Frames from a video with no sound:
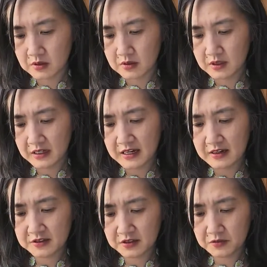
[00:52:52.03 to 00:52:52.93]
Like I had
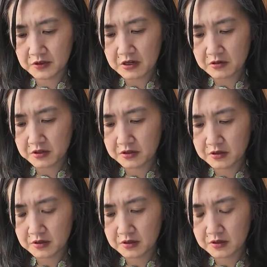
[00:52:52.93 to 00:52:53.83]
a sunflower.
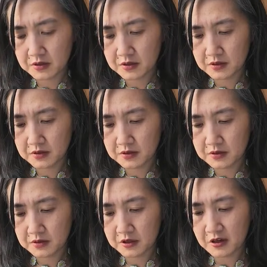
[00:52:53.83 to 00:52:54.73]

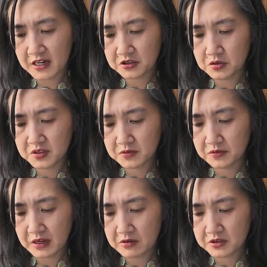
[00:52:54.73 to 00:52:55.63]
Oh, I had 2
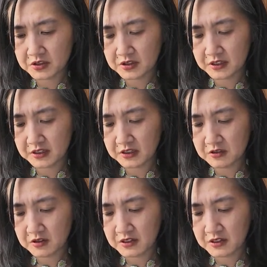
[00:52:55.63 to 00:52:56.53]
sunflowers like here,
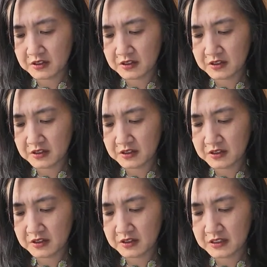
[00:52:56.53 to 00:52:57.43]
and then I had a
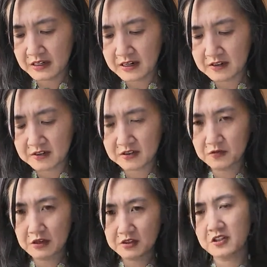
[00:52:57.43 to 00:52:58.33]
sunflower just on the
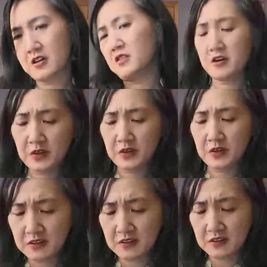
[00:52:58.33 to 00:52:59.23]
bottom. But I think this
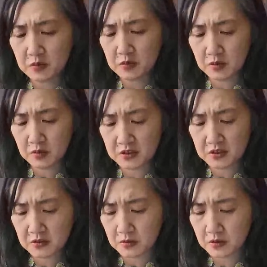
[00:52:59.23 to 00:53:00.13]
would be cool too.
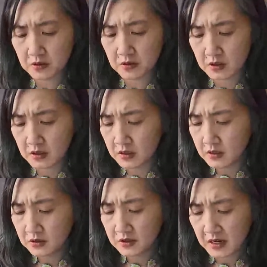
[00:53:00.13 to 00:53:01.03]
Just
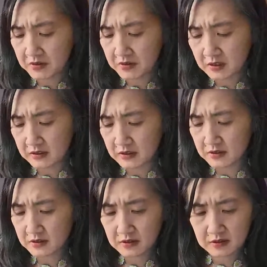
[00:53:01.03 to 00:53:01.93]
having it like this.
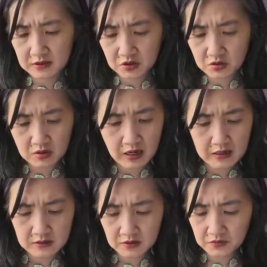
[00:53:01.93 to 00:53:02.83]
Let's do that.
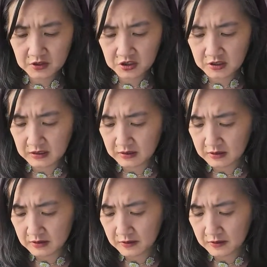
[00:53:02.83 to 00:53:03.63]
Let's finish it like this.